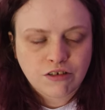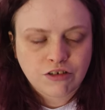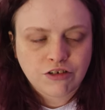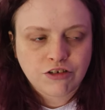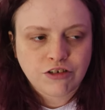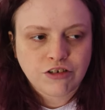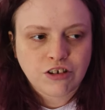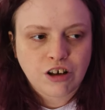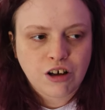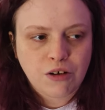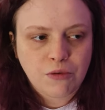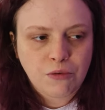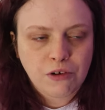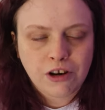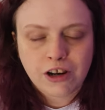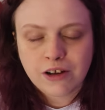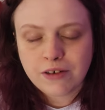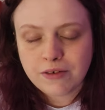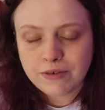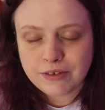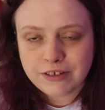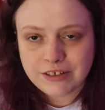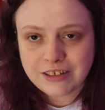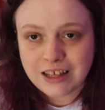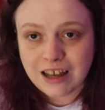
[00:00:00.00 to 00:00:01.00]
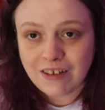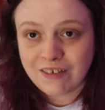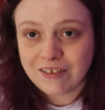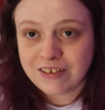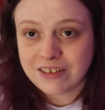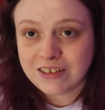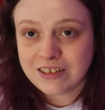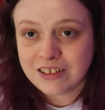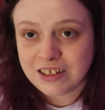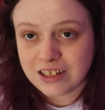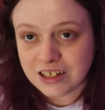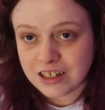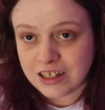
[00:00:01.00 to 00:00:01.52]
So when I was
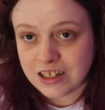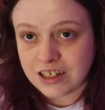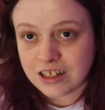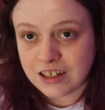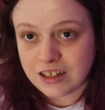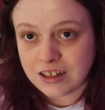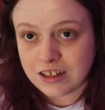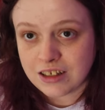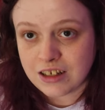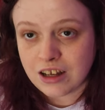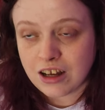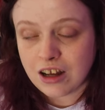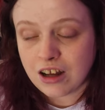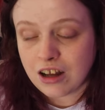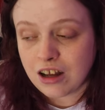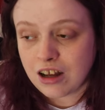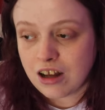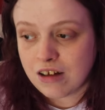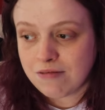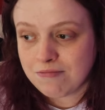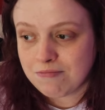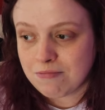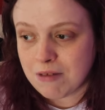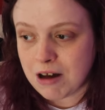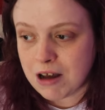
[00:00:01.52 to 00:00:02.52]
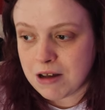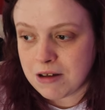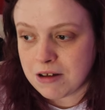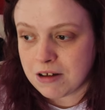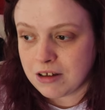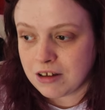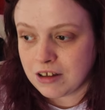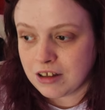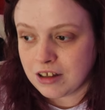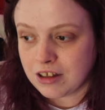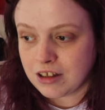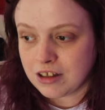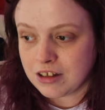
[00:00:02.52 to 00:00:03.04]
17,
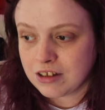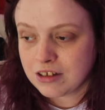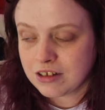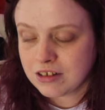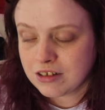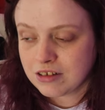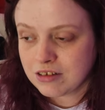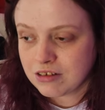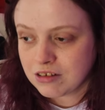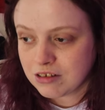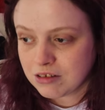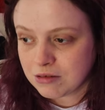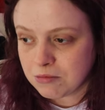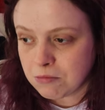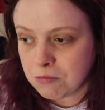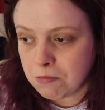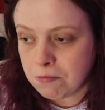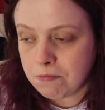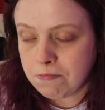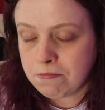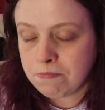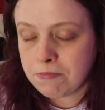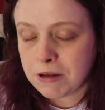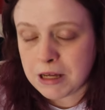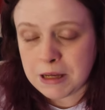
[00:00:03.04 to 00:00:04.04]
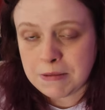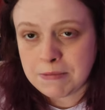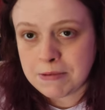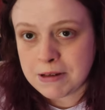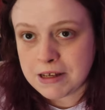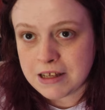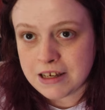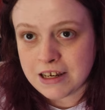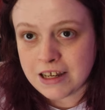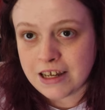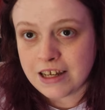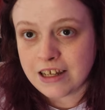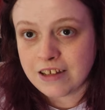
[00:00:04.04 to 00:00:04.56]
my
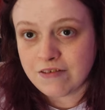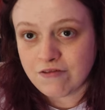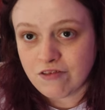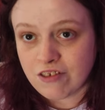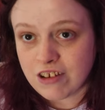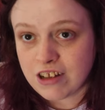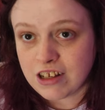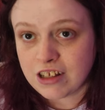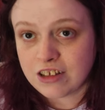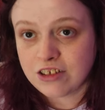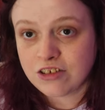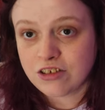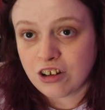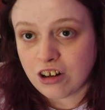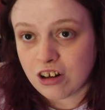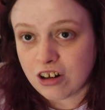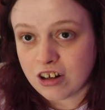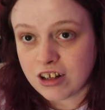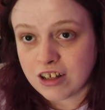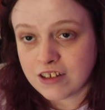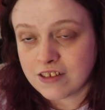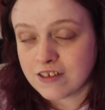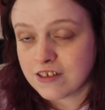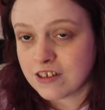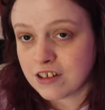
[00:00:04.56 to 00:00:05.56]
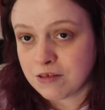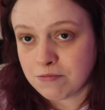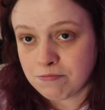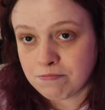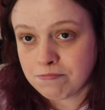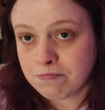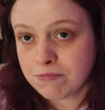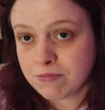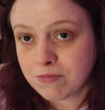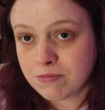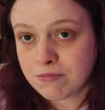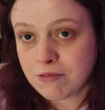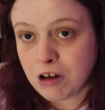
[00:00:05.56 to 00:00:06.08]
BPD really started to
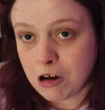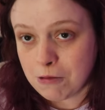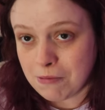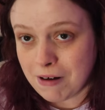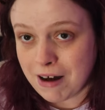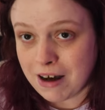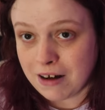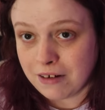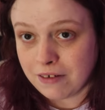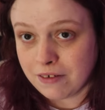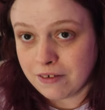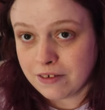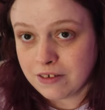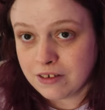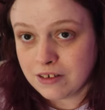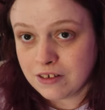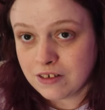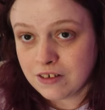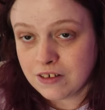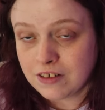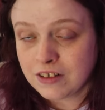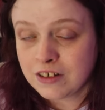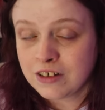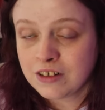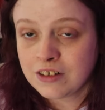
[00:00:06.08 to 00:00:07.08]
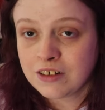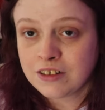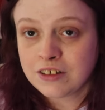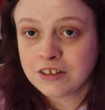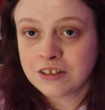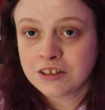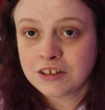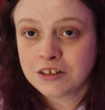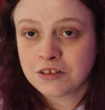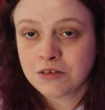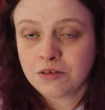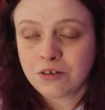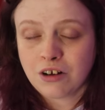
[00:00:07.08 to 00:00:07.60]
come out.
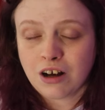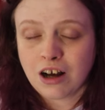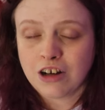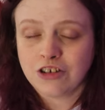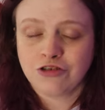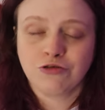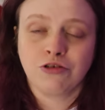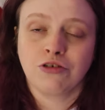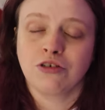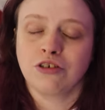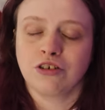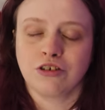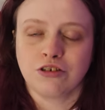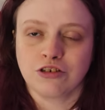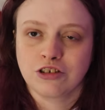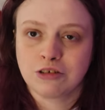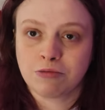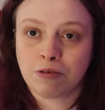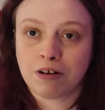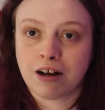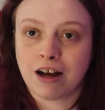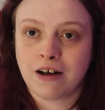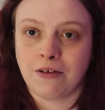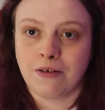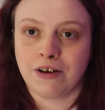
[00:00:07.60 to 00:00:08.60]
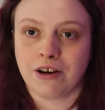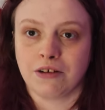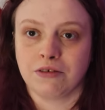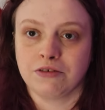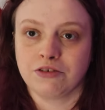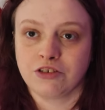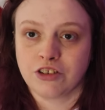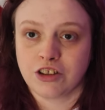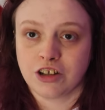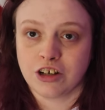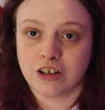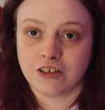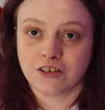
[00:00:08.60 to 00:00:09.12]
I shorted also put out when I
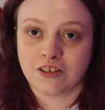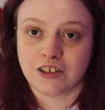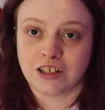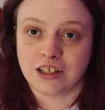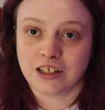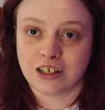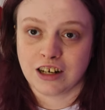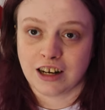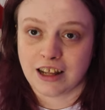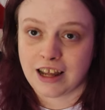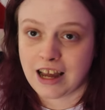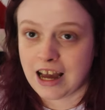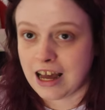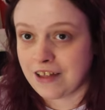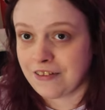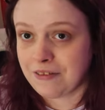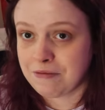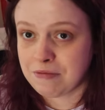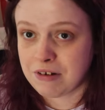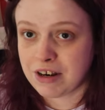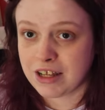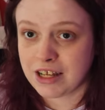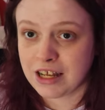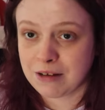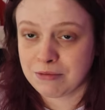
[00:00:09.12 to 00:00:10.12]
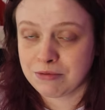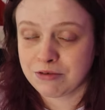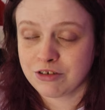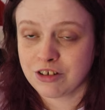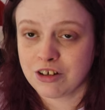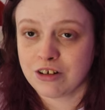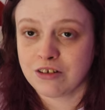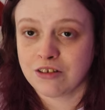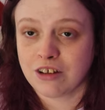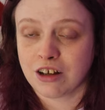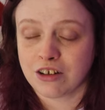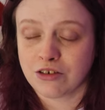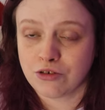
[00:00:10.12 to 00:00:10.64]
was 13 and I had the manic
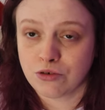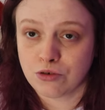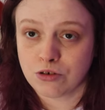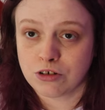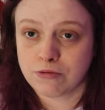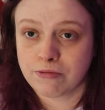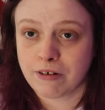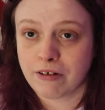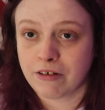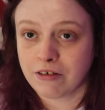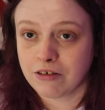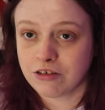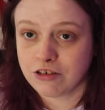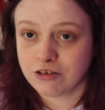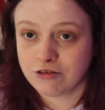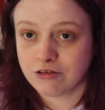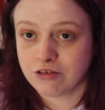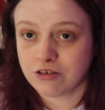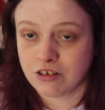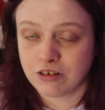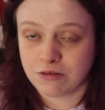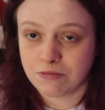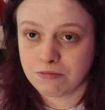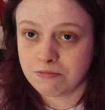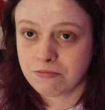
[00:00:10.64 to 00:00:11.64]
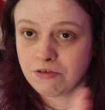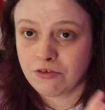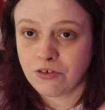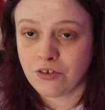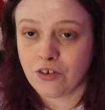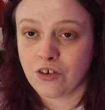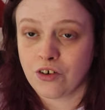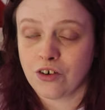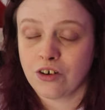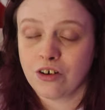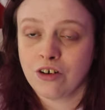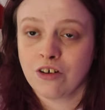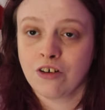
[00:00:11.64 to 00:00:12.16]
episode that I talked about
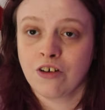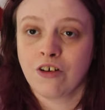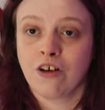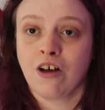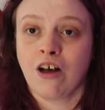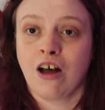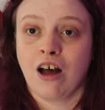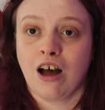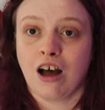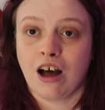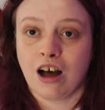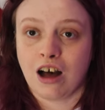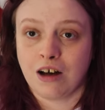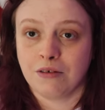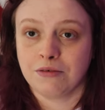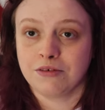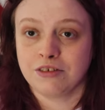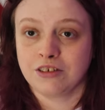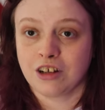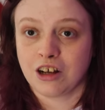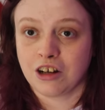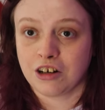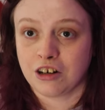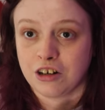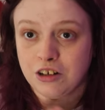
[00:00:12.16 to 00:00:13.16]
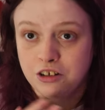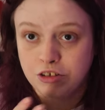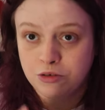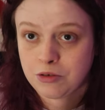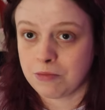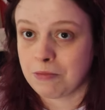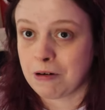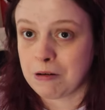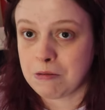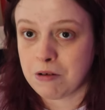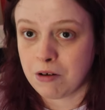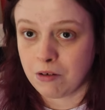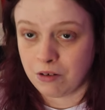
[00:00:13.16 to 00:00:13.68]
before. I was diagnosed
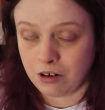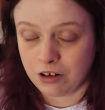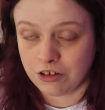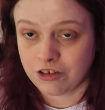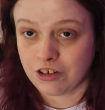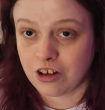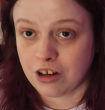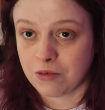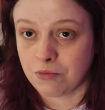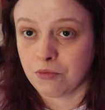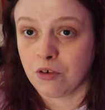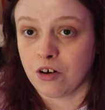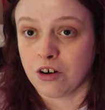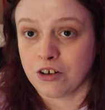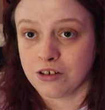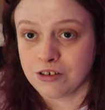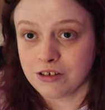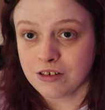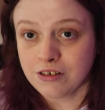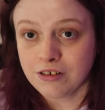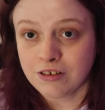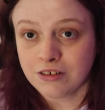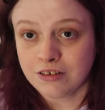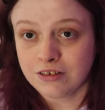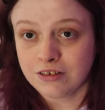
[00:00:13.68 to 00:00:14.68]
with bipolar type 1.